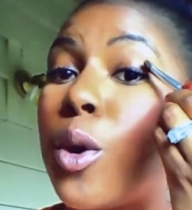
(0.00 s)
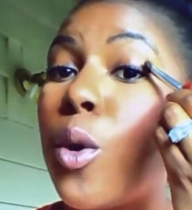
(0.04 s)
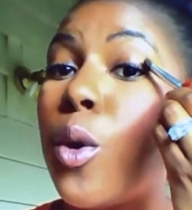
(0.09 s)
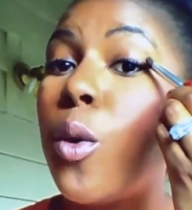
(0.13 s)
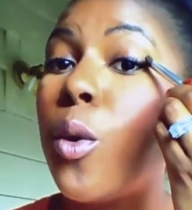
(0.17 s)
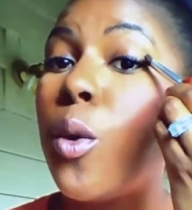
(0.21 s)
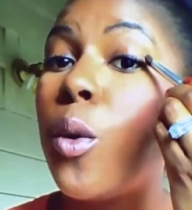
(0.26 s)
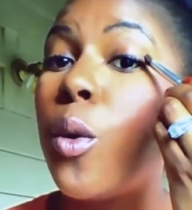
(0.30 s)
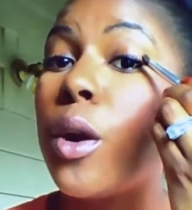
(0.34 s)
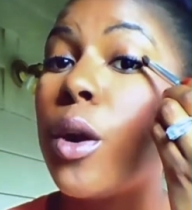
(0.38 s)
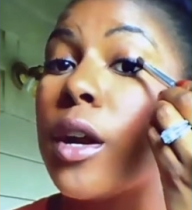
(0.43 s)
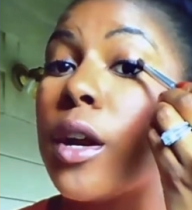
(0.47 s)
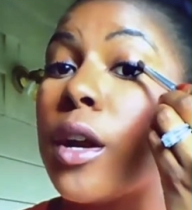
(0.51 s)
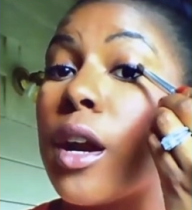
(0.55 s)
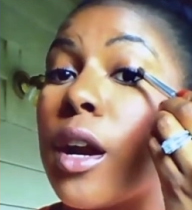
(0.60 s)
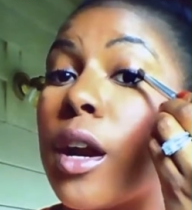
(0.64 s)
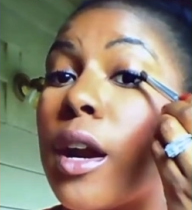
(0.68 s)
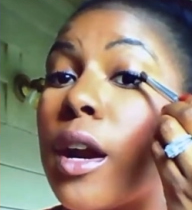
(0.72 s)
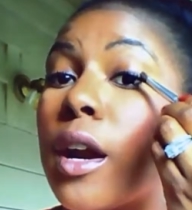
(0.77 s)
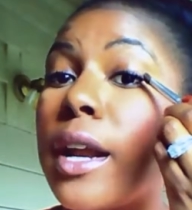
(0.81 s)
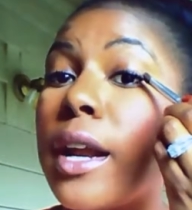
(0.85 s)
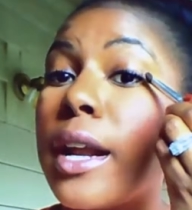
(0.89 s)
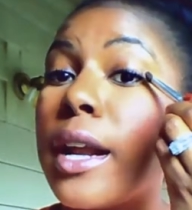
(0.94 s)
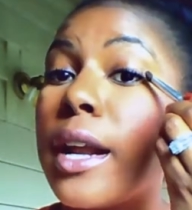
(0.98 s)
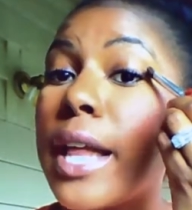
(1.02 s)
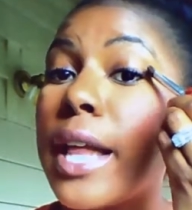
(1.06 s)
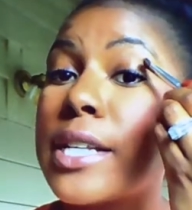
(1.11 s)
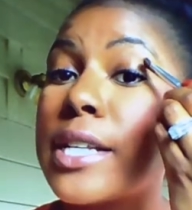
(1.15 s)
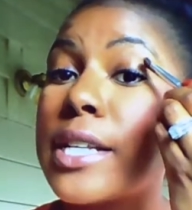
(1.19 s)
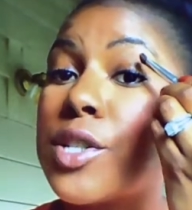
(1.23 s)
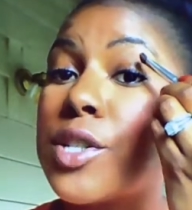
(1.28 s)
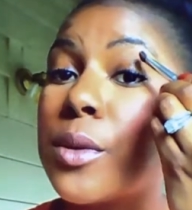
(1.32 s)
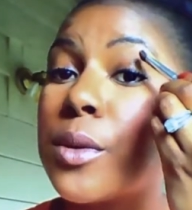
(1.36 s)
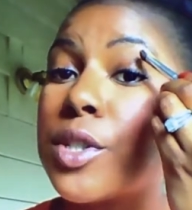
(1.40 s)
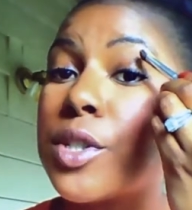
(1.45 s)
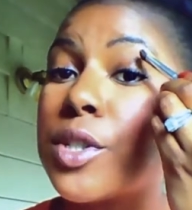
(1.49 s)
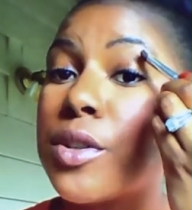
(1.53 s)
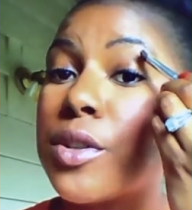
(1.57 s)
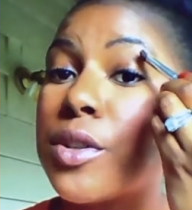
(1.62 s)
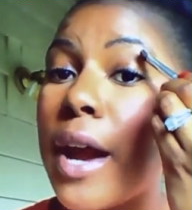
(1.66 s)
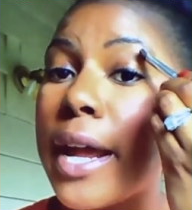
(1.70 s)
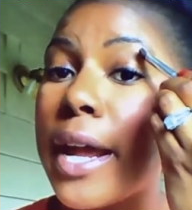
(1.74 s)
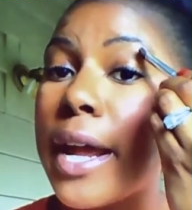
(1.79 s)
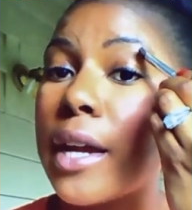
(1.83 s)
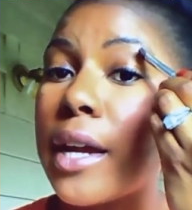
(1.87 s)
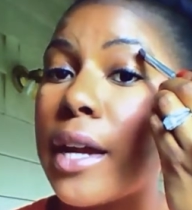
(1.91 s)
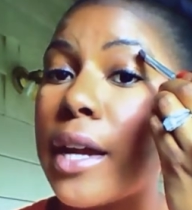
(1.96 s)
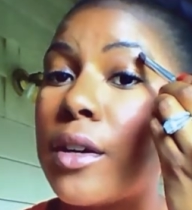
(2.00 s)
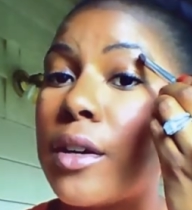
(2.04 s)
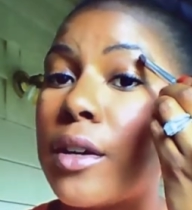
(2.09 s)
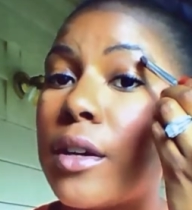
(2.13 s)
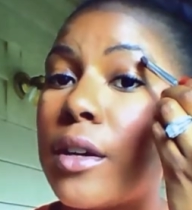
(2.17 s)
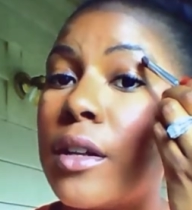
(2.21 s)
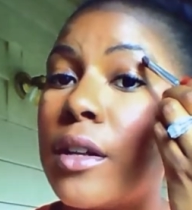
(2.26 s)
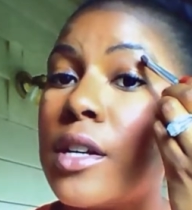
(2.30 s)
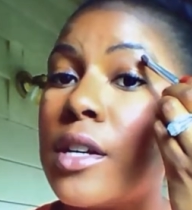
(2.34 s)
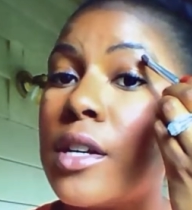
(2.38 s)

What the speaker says: corner, and I like to do a triangle.